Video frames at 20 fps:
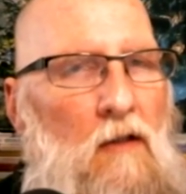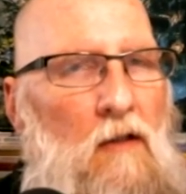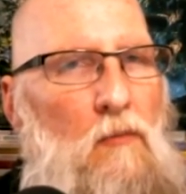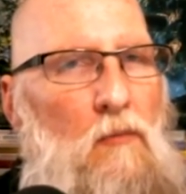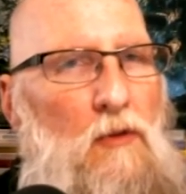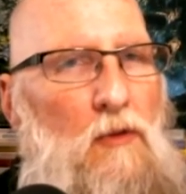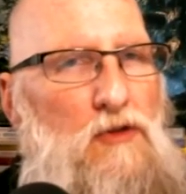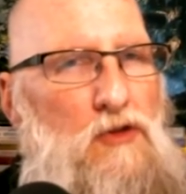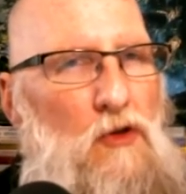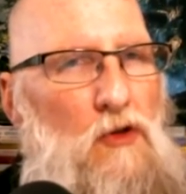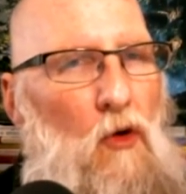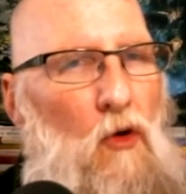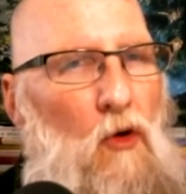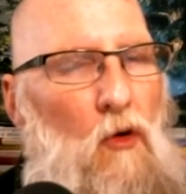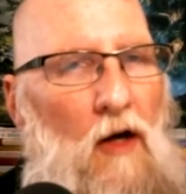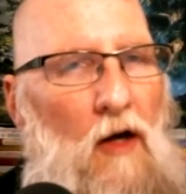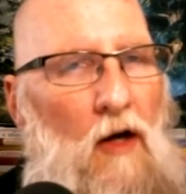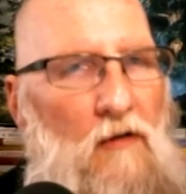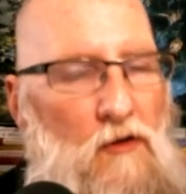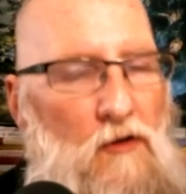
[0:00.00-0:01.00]
but
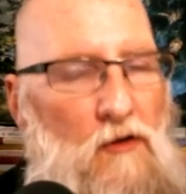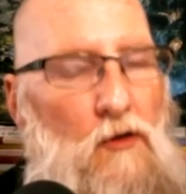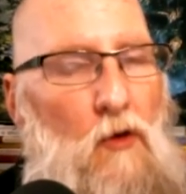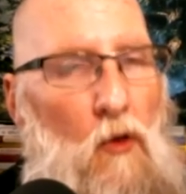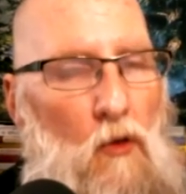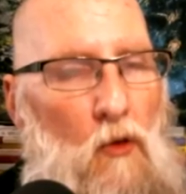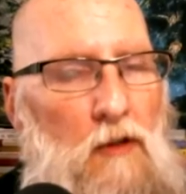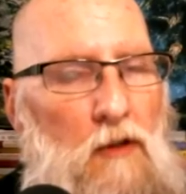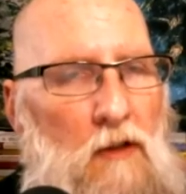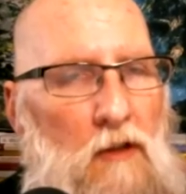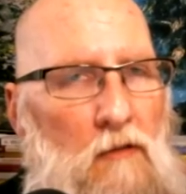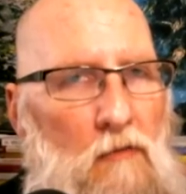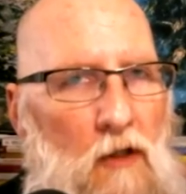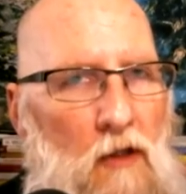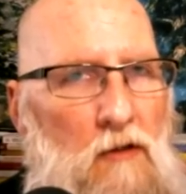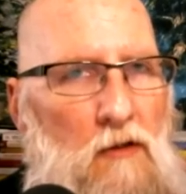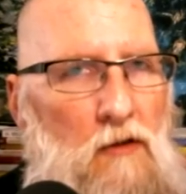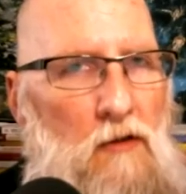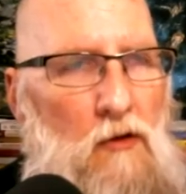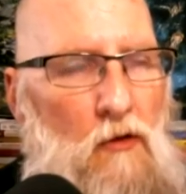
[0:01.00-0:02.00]
and then you're holding,
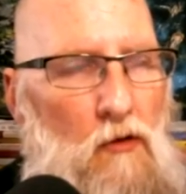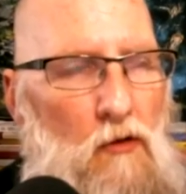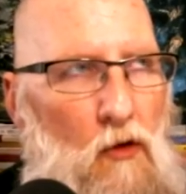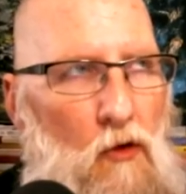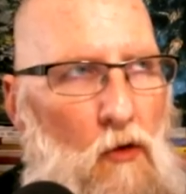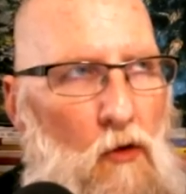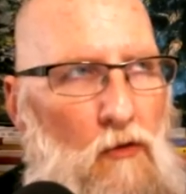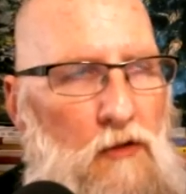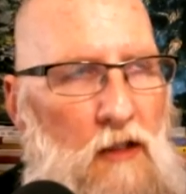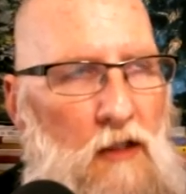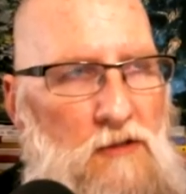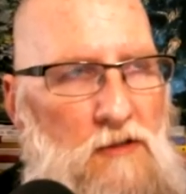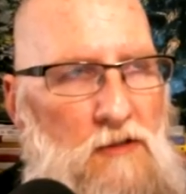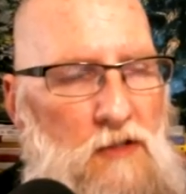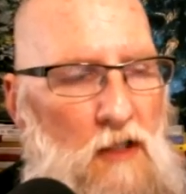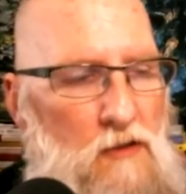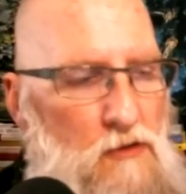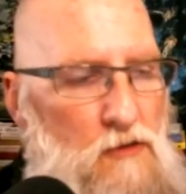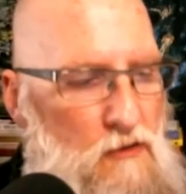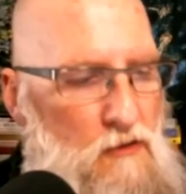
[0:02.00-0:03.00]
right? You hold that
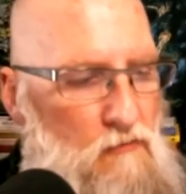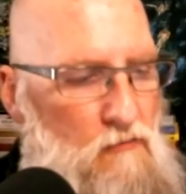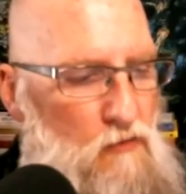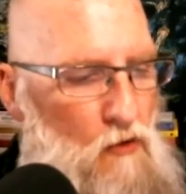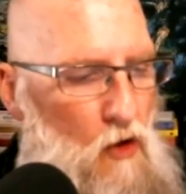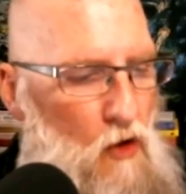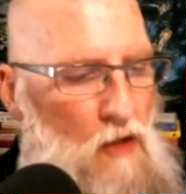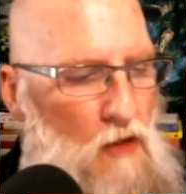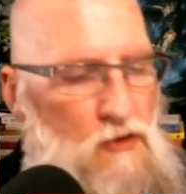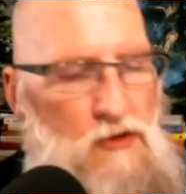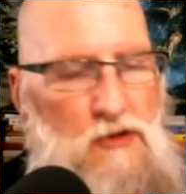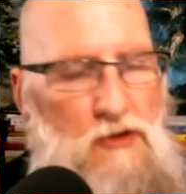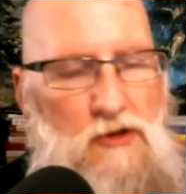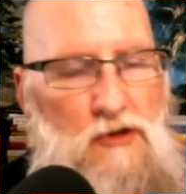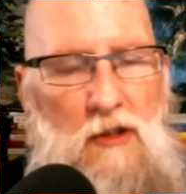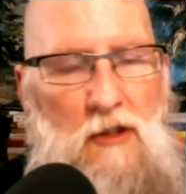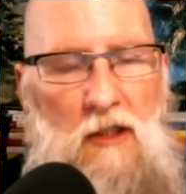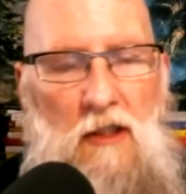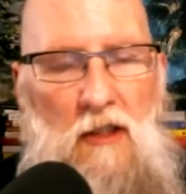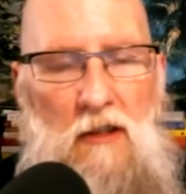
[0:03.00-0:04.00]
inside yourself. You're
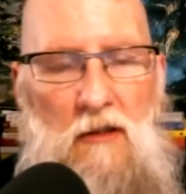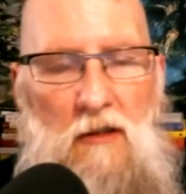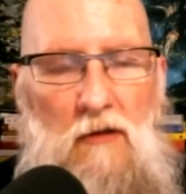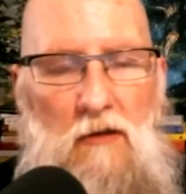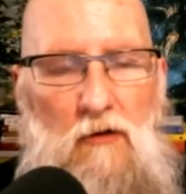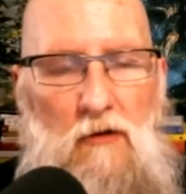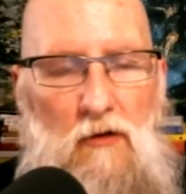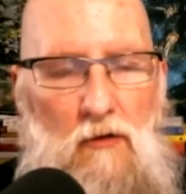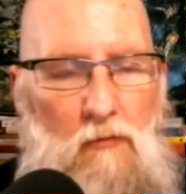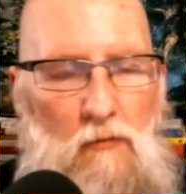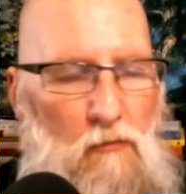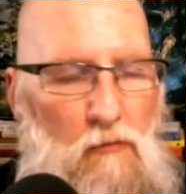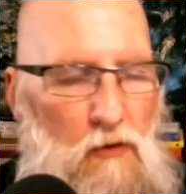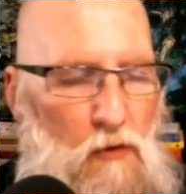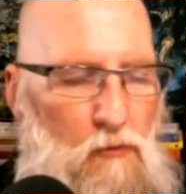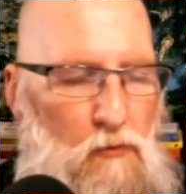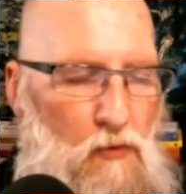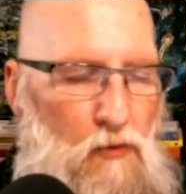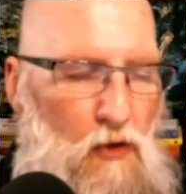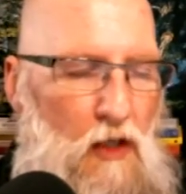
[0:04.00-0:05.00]
oxygenating
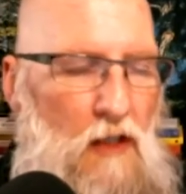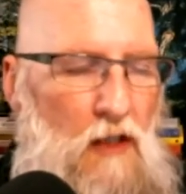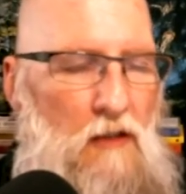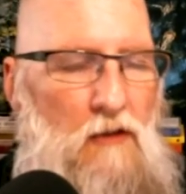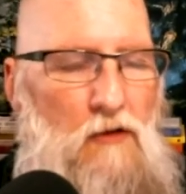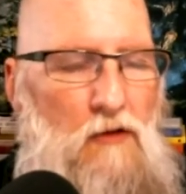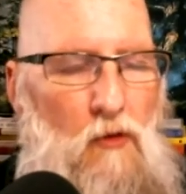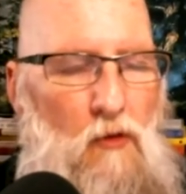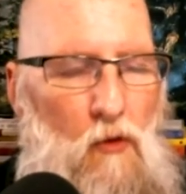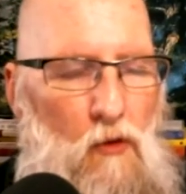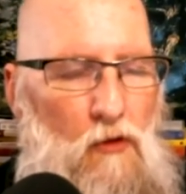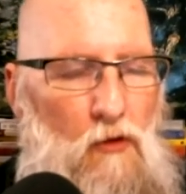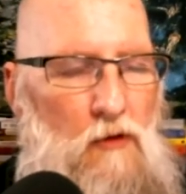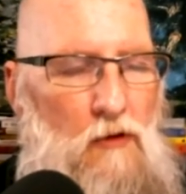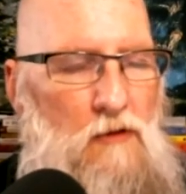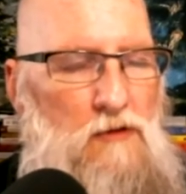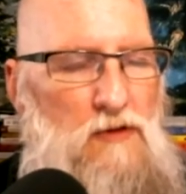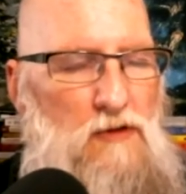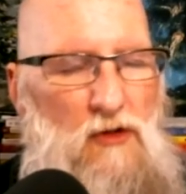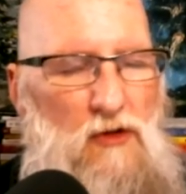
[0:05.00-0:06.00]
your brain and your
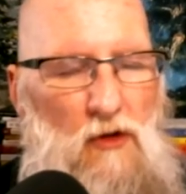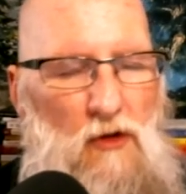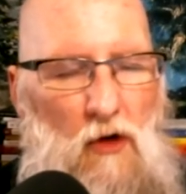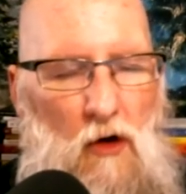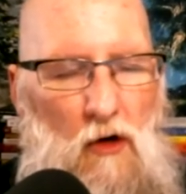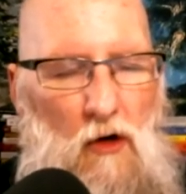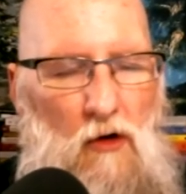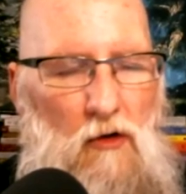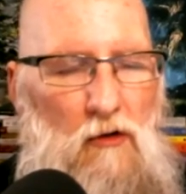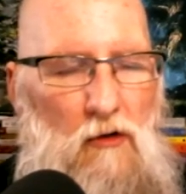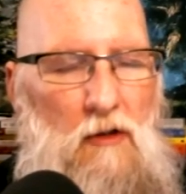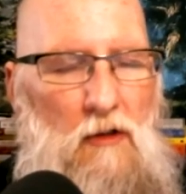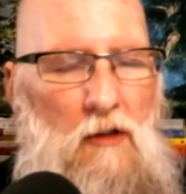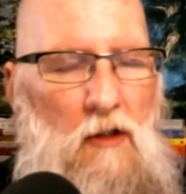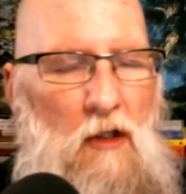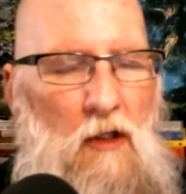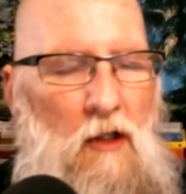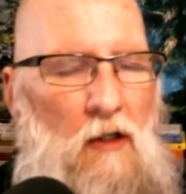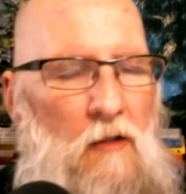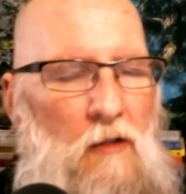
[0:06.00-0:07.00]
organs and your heart.
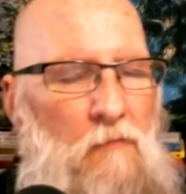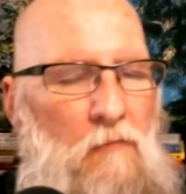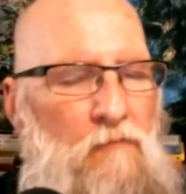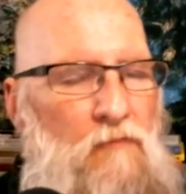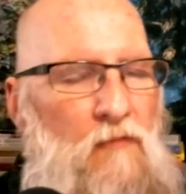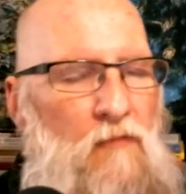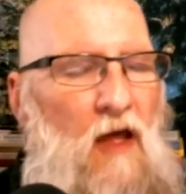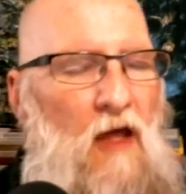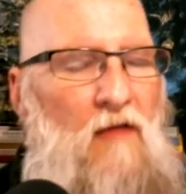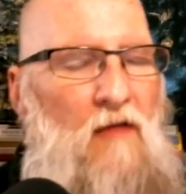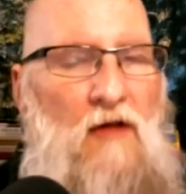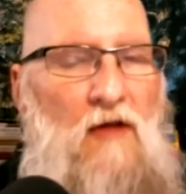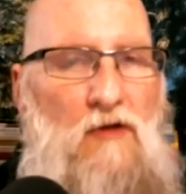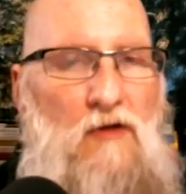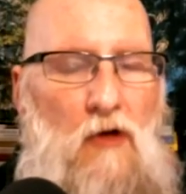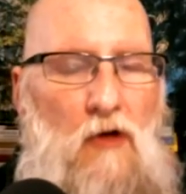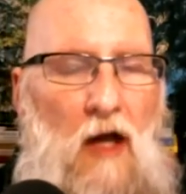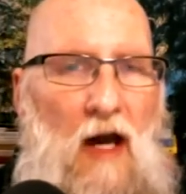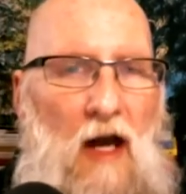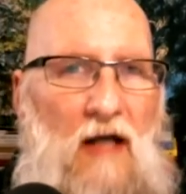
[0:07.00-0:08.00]
And then
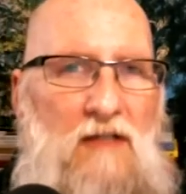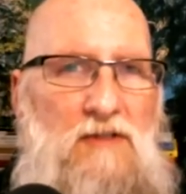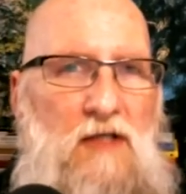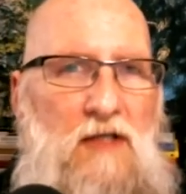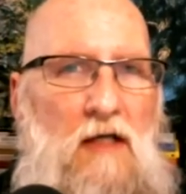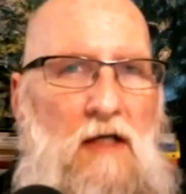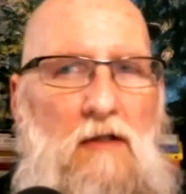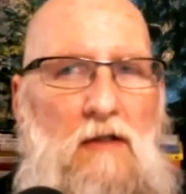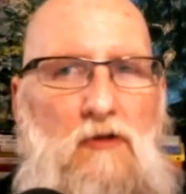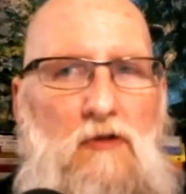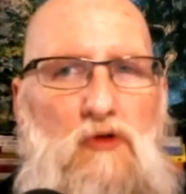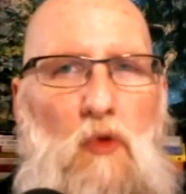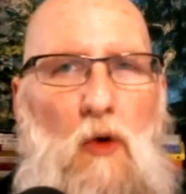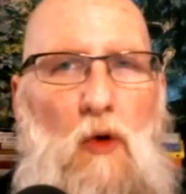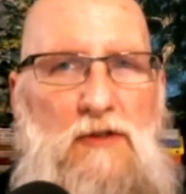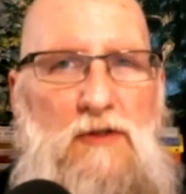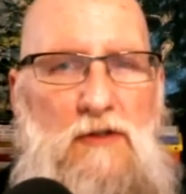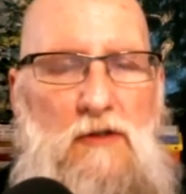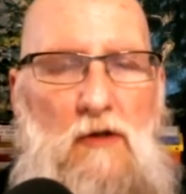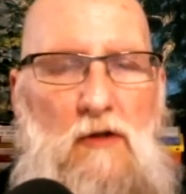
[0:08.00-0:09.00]
you're exhaling
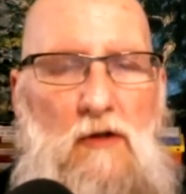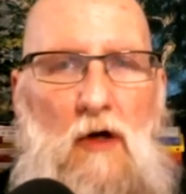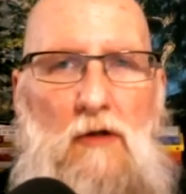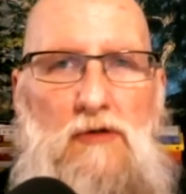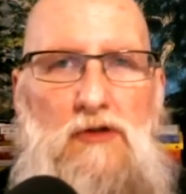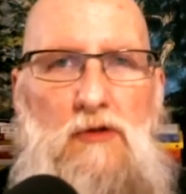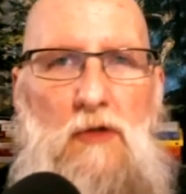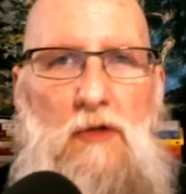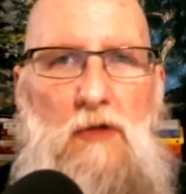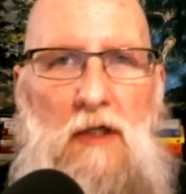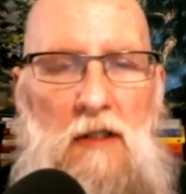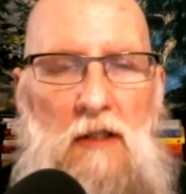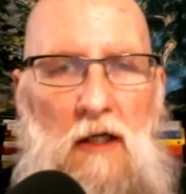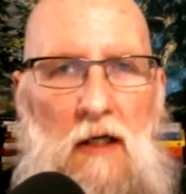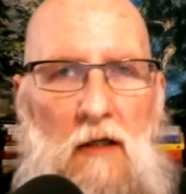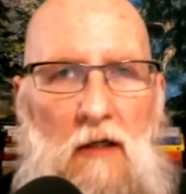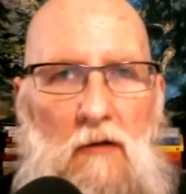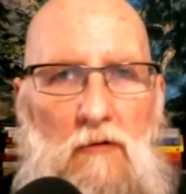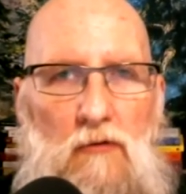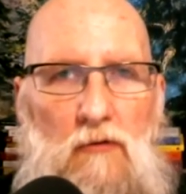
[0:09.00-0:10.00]
twice as long as you
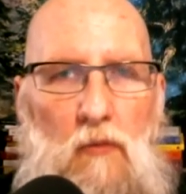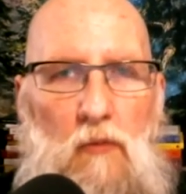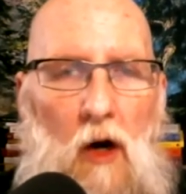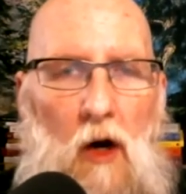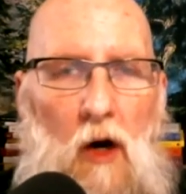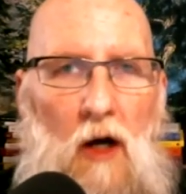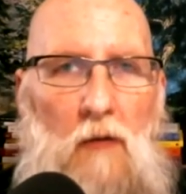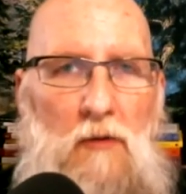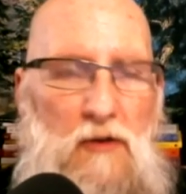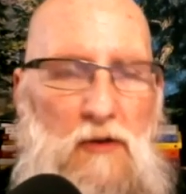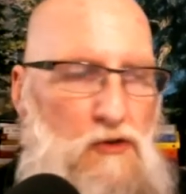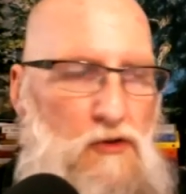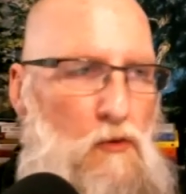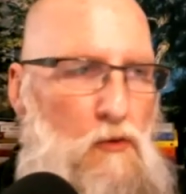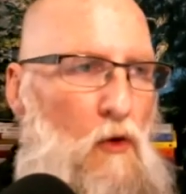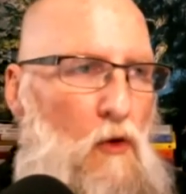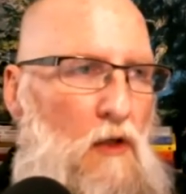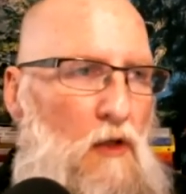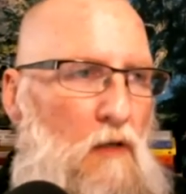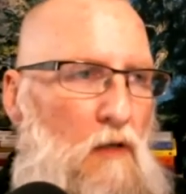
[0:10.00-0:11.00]
inhaled. Why? Because you
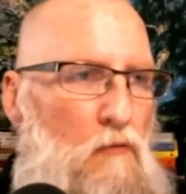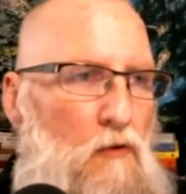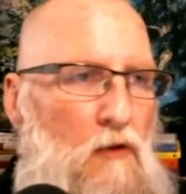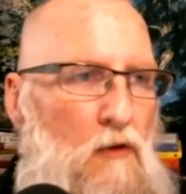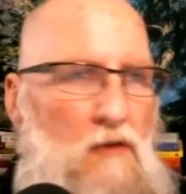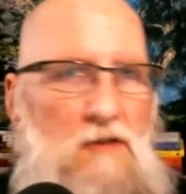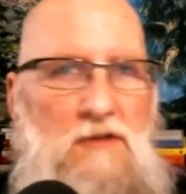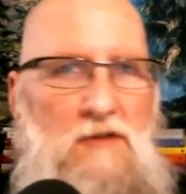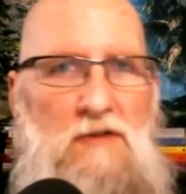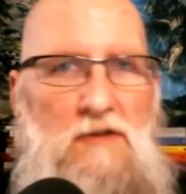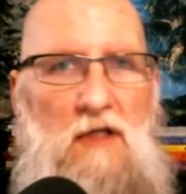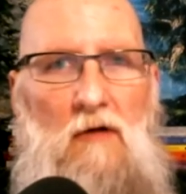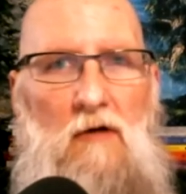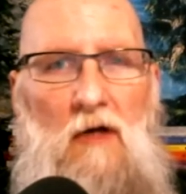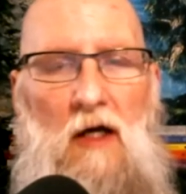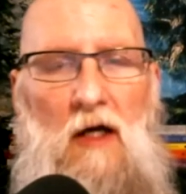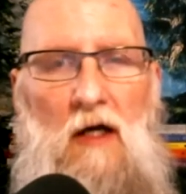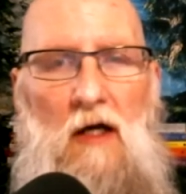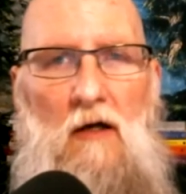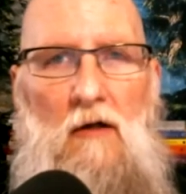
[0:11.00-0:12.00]
want to get rid of the stale
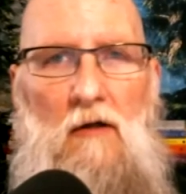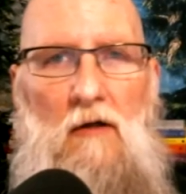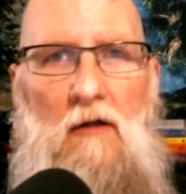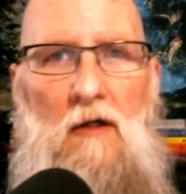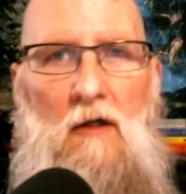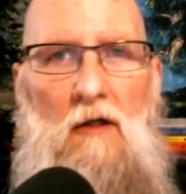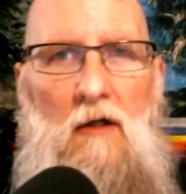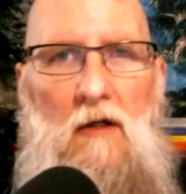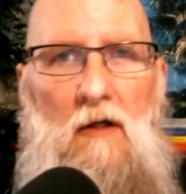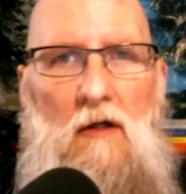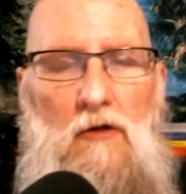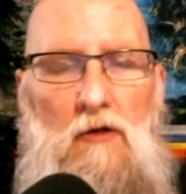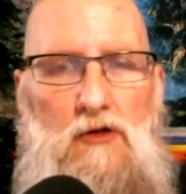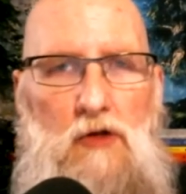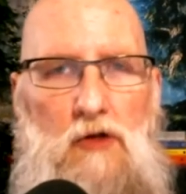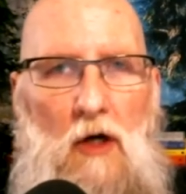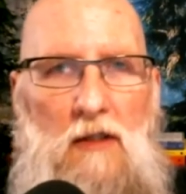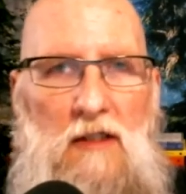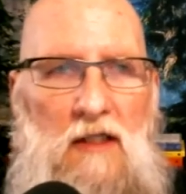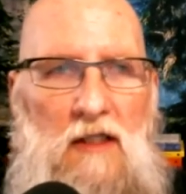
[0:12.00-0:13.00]
air. You're
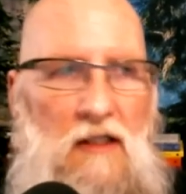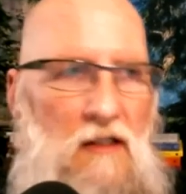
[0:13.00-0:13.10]
trying to